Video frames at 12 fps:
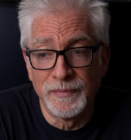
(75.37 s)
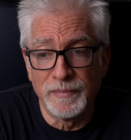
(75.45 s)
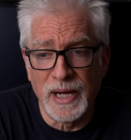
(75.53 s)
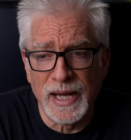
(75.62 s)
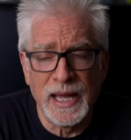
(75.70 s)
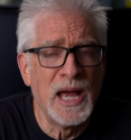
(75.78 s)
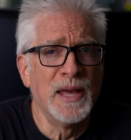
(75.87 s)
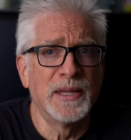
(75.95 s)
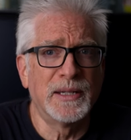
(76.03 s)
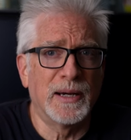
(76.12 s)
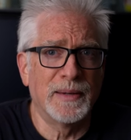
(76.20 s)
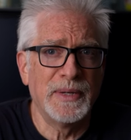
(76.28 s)
By the
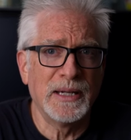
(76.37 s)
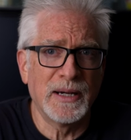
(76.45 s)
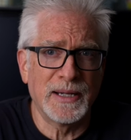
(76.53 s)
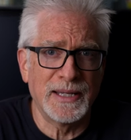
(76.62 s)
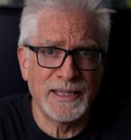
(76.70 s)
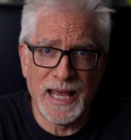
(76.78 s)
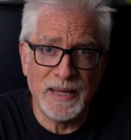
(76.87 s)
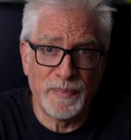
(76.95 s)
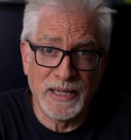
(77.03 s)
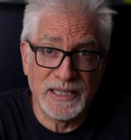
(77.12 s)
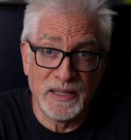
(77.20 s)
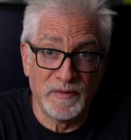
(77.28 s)
time he got his
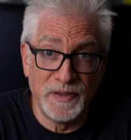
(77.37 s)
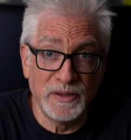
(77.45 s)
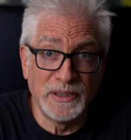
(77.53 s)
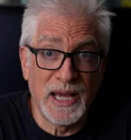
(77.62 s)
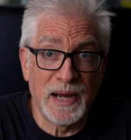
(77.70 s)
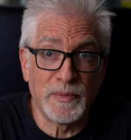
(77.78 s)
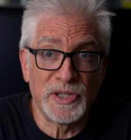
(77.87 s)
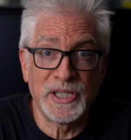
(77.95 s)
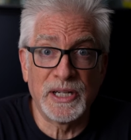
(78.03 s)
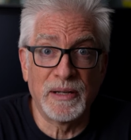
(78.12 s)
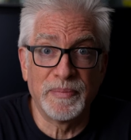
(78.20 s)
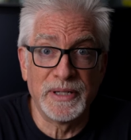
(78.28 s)
8x10 field camera
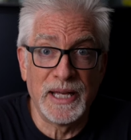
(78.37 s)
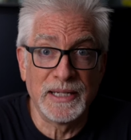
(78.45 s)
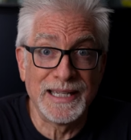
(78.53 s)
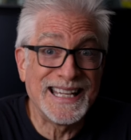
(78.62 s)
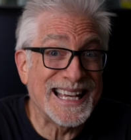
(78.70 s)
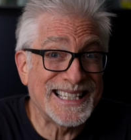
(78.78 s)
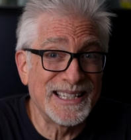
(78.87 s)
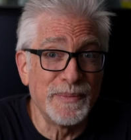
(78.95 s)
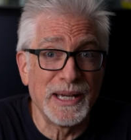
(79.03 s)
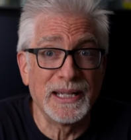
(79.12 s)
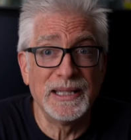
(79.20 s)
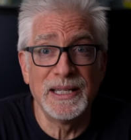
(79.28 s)
set up and had
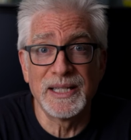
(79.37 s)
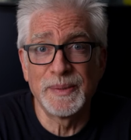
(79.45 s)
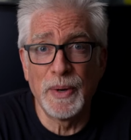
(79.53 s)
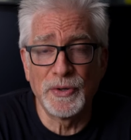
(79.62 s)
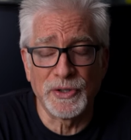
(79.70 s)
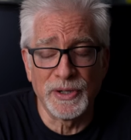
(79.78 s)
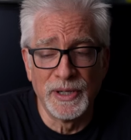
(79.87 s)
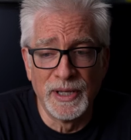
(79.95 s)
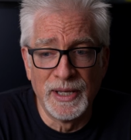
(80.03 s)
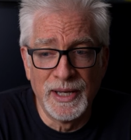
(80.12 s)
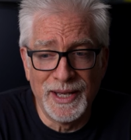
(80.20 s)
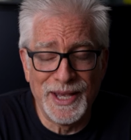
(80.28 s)
guesstimated the exposure,
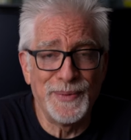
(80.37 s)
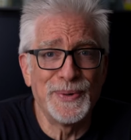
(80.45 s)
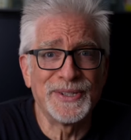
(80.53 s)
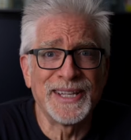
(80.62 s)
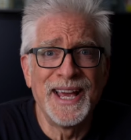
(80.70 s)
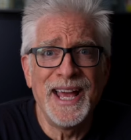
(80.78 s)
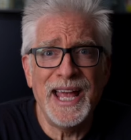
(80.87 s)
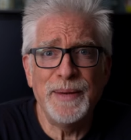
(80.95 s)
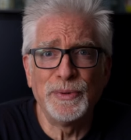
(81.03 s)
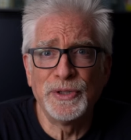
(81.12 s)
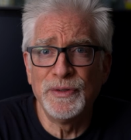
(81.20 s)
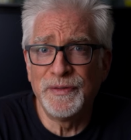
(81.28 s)
he was
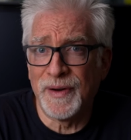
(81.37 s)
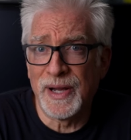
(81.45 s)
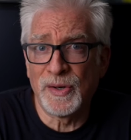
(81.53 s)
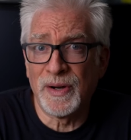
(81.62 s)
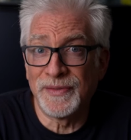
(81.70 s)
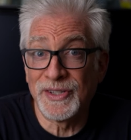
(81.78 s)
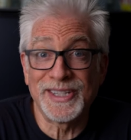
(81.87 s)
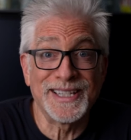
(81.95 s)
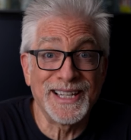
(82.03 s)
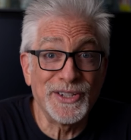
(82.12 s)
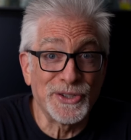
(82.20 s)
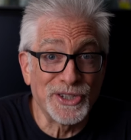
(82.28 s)
able to fire off just a
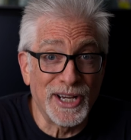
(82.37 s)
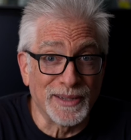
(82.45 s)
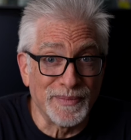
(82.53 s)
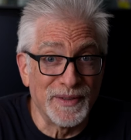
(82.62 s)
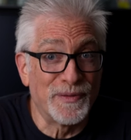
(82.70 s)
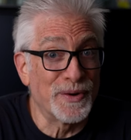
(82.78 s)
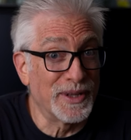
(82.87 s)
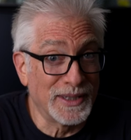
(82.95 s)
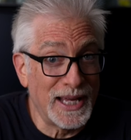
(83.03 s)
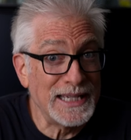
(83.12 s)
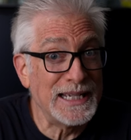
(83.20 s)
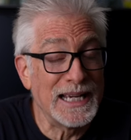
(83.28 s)
single shot before the
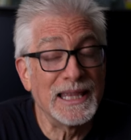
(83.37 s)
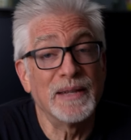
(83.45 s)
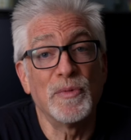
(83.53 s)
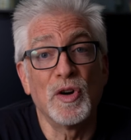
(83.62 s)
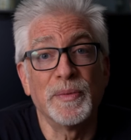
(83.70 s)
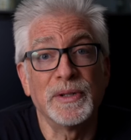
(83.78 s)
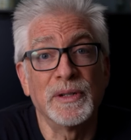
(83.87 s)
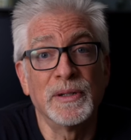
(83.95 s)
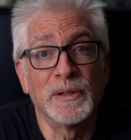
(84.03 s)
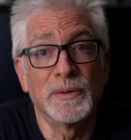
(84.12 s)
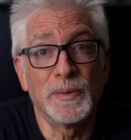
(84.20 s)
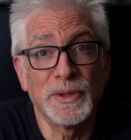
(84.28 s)
light and the moment
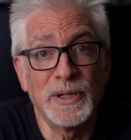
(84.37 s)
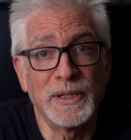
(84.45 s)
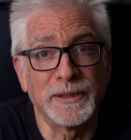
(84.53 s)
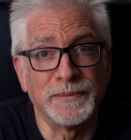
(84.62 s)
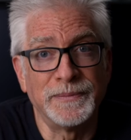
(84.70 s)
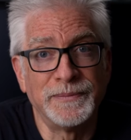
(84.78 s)
were gone.